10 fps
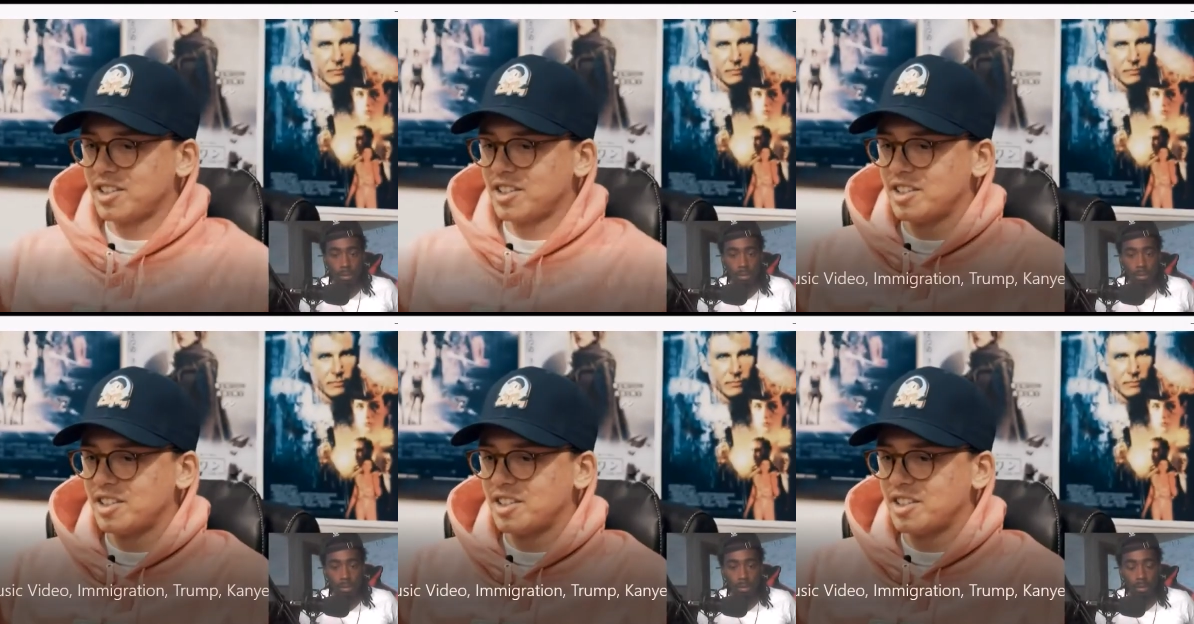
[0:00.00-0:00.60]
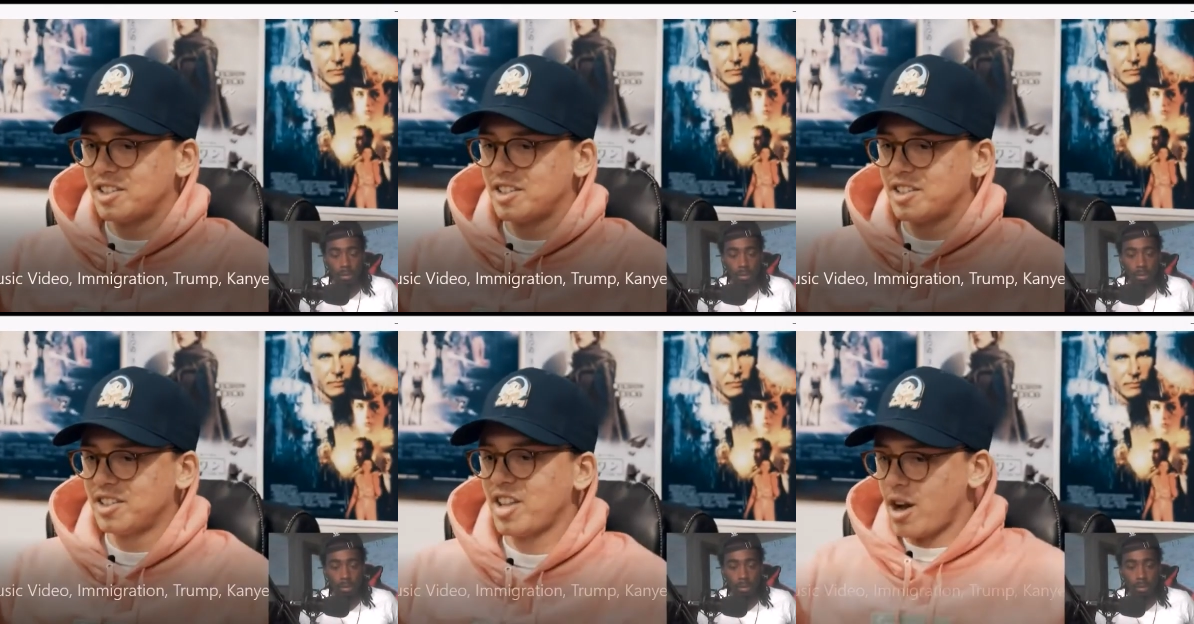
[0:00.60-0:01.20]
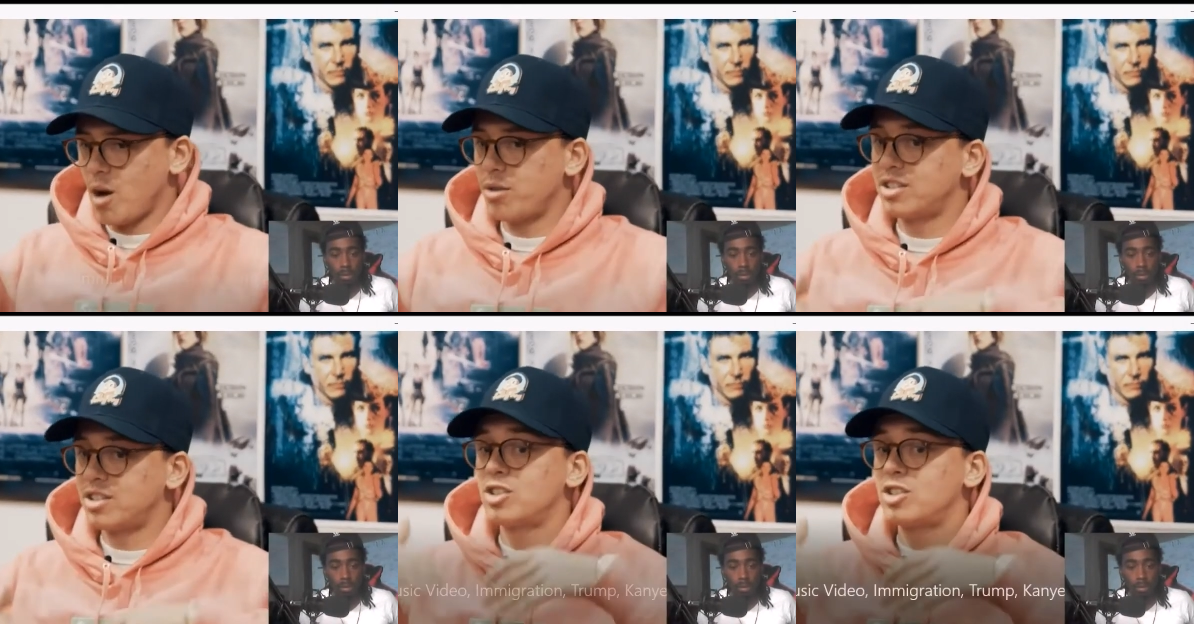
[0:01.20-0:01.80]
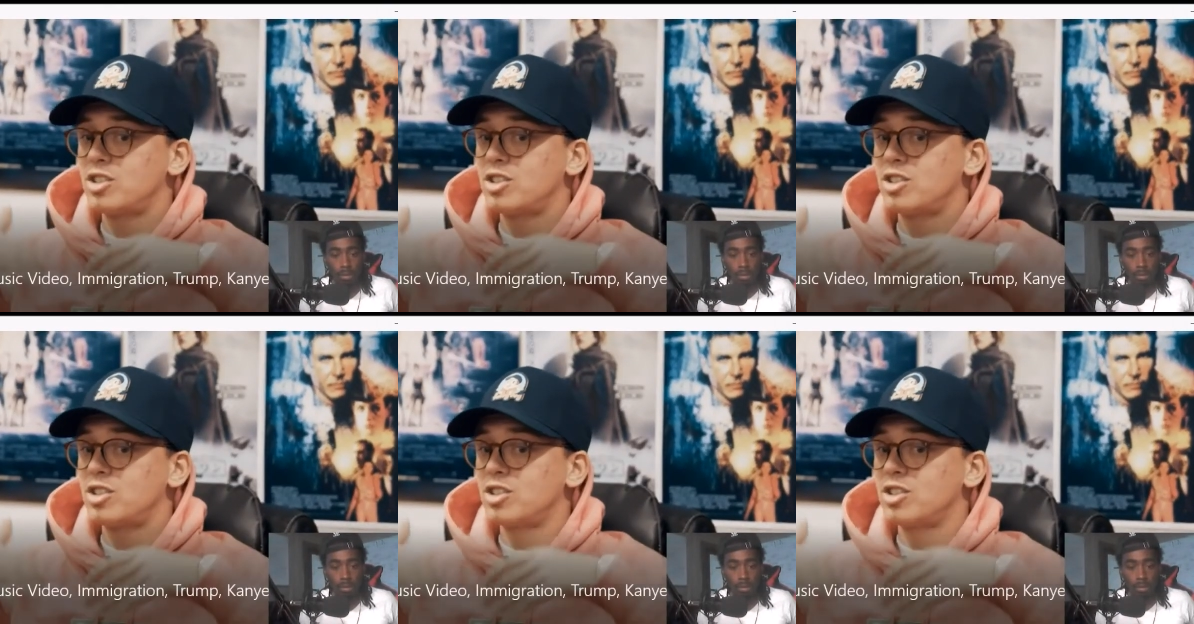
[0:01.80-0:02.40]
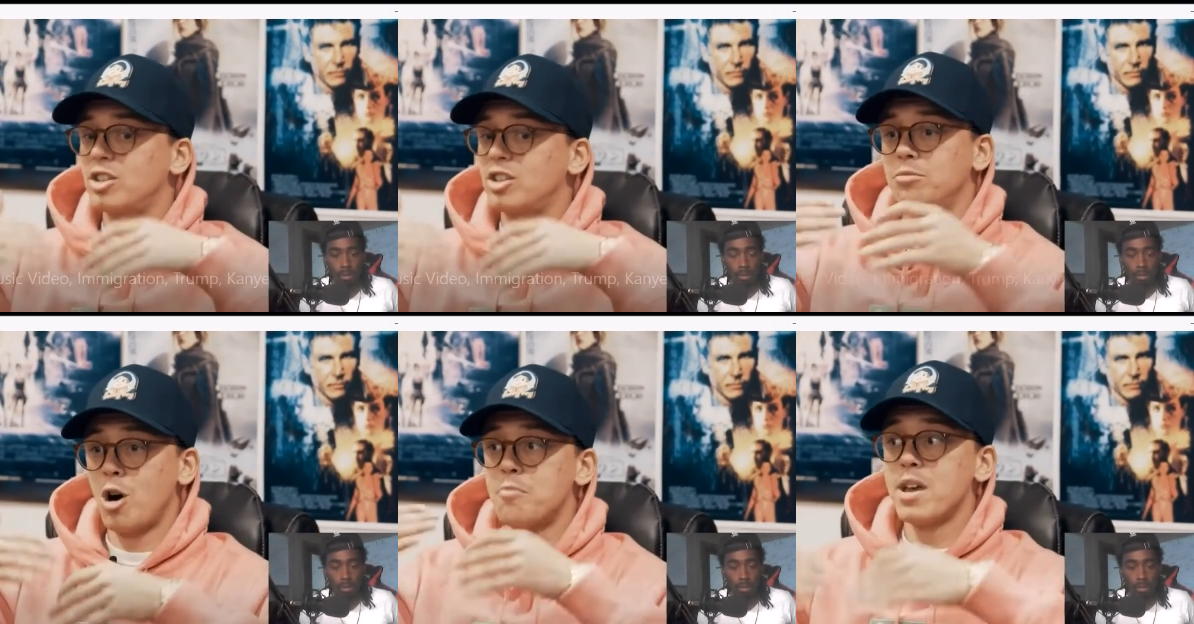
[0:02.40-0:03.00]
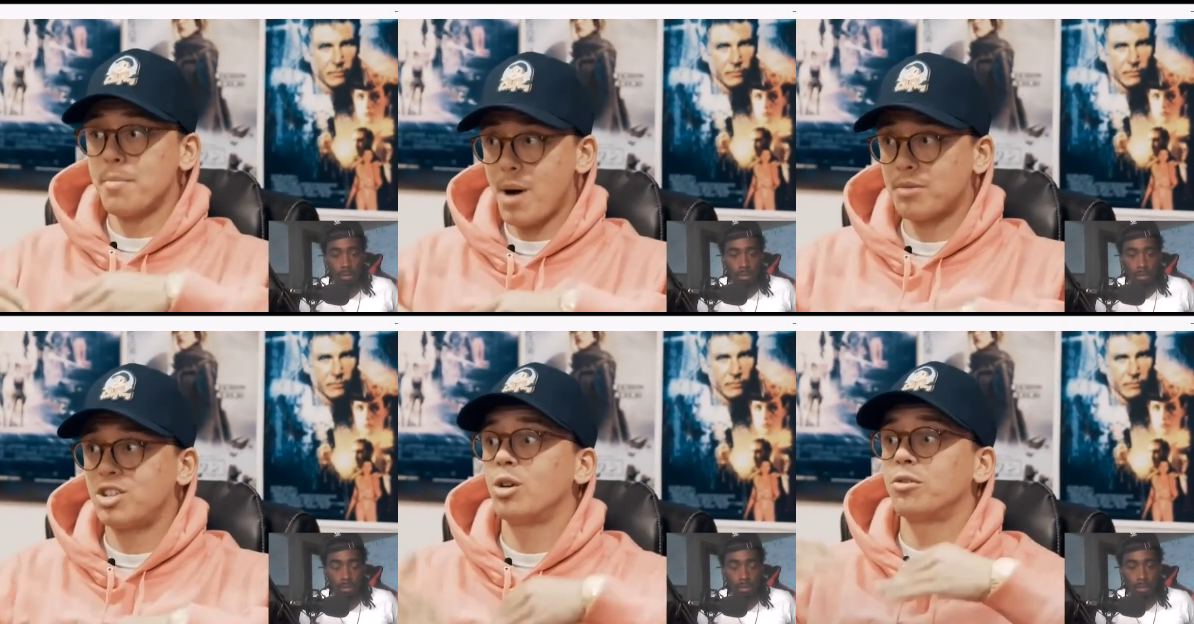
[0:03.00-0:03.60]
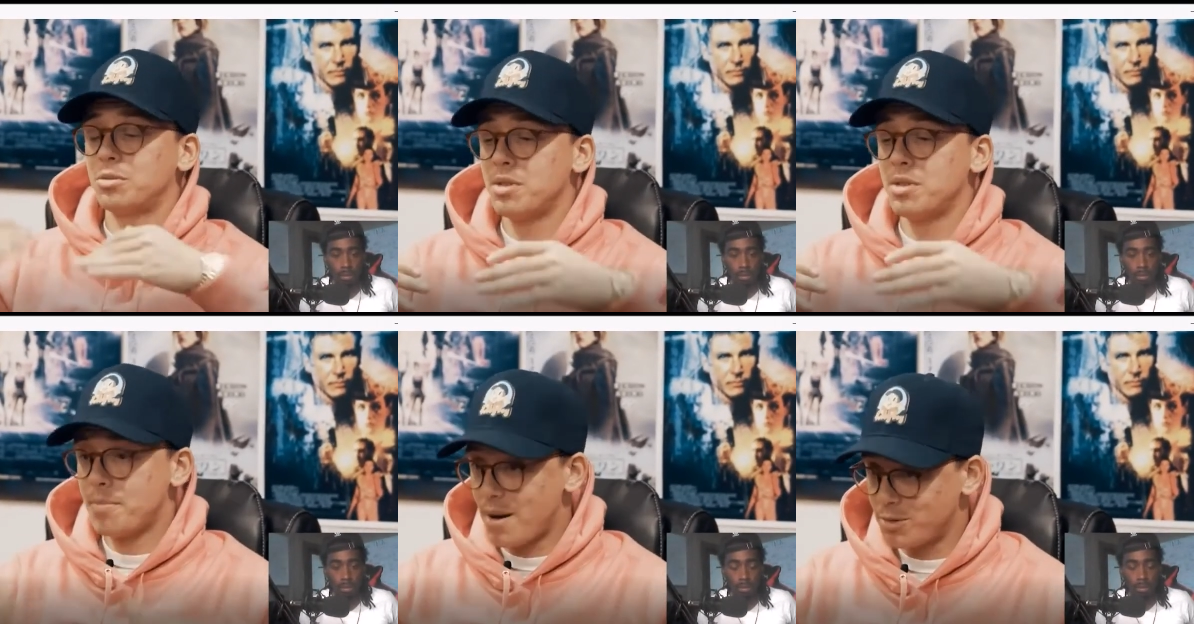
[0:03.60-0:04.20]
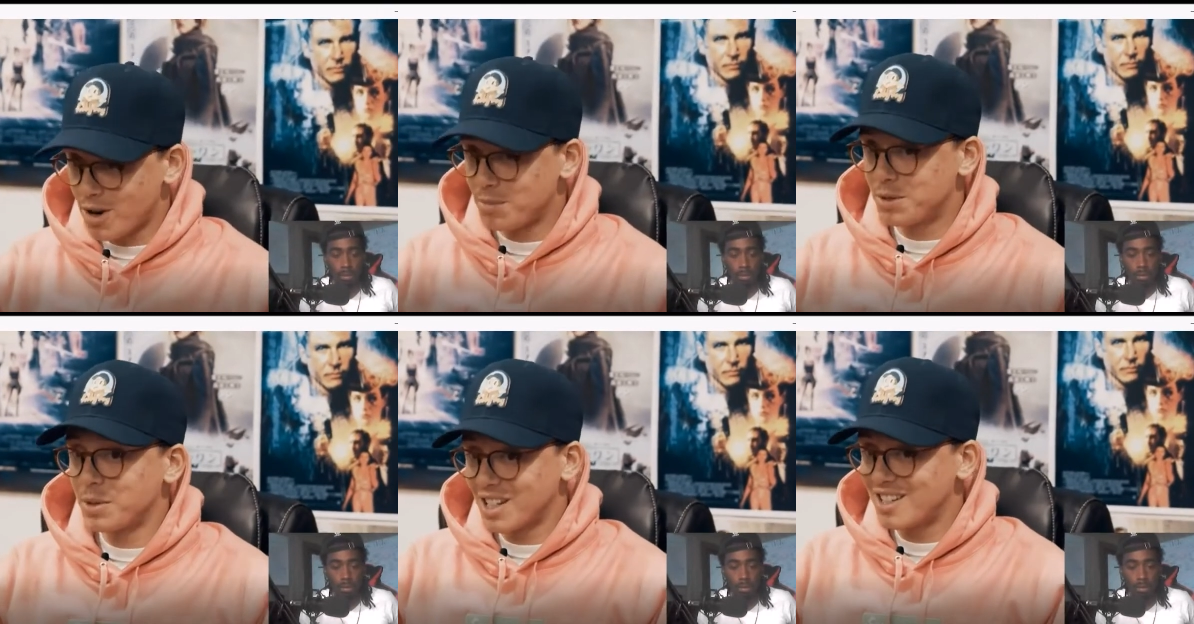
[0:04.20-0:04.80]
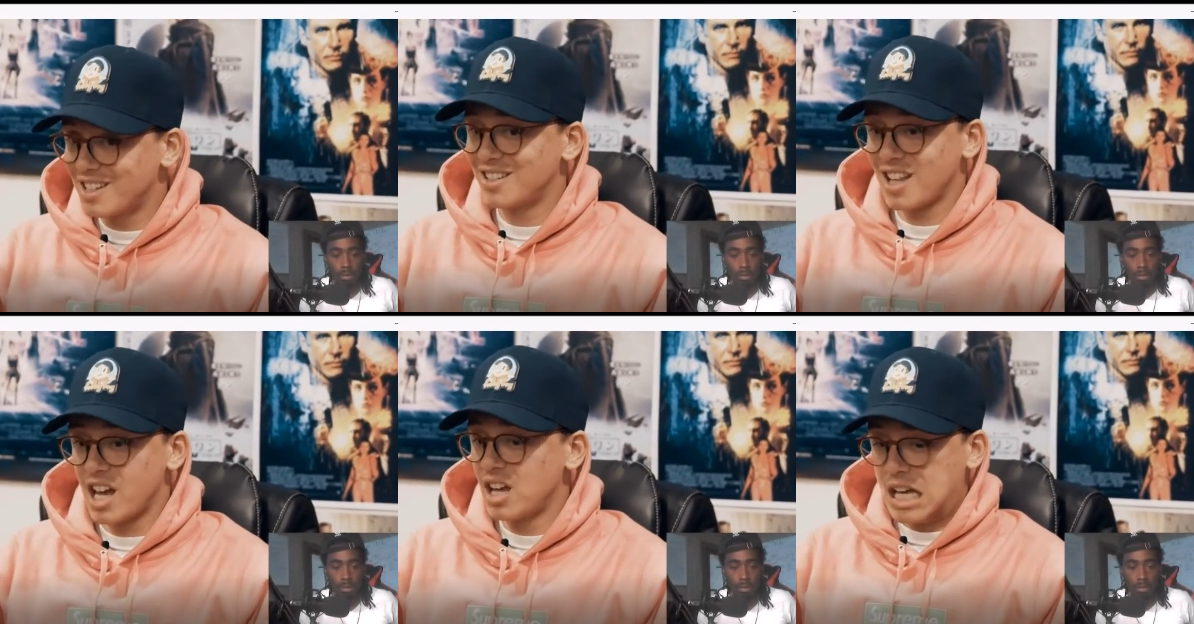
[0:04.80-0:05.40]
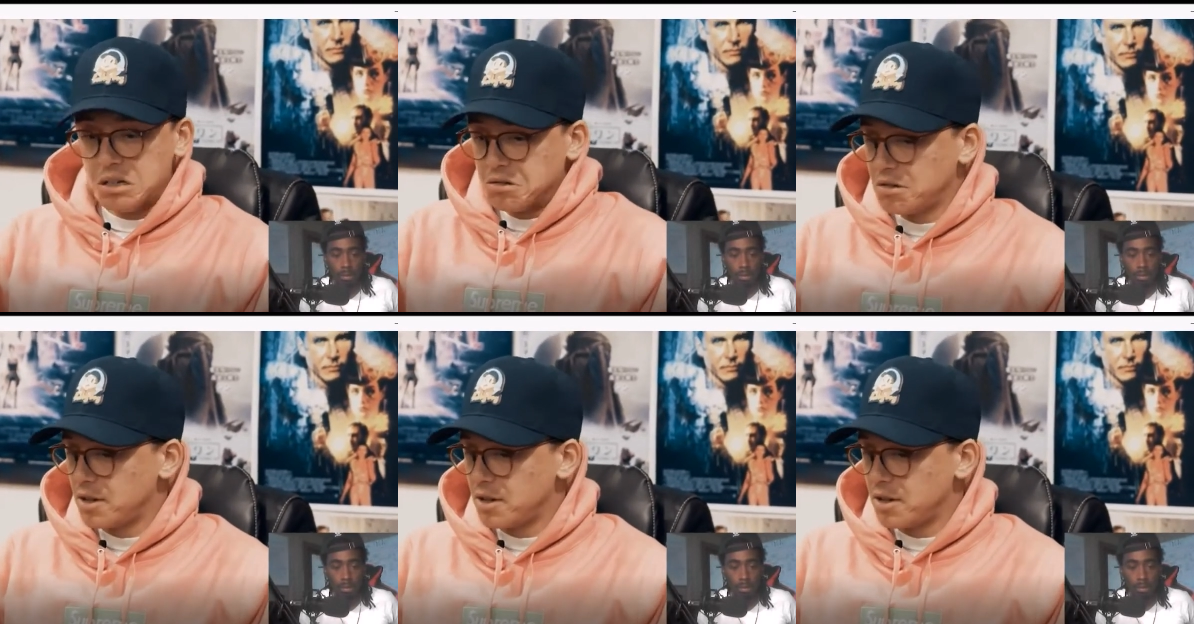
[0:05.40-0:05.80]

Speaker 1: Not not just like oh oh, this is some dope hip hop shit over some hip hop drums, but this is like